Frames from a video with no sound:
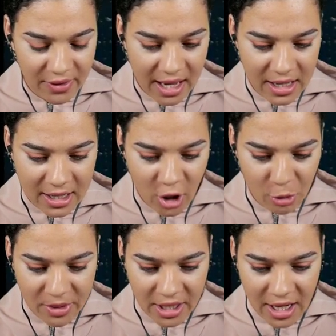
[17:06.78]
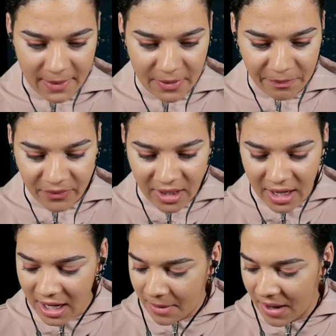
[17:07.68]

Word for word: that and open it up. Um,